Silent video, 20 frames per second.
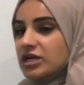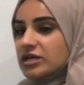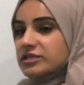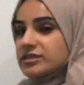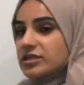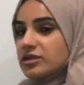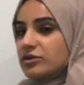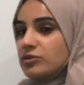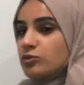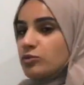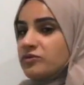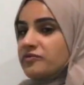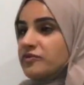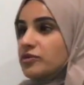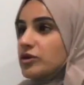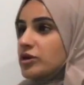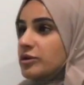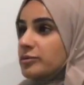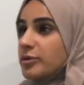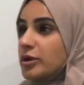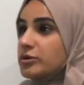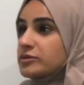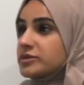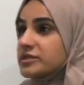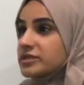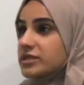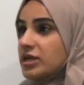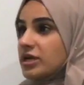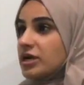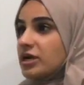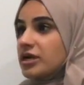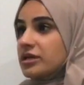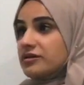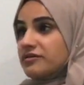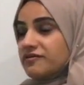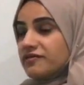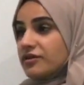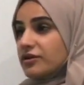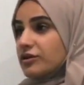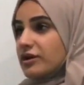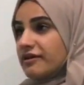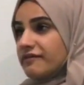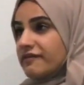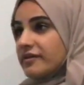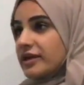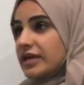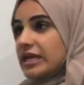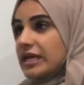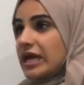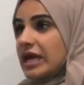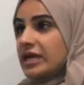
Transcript: So we've got a poster, an infographic,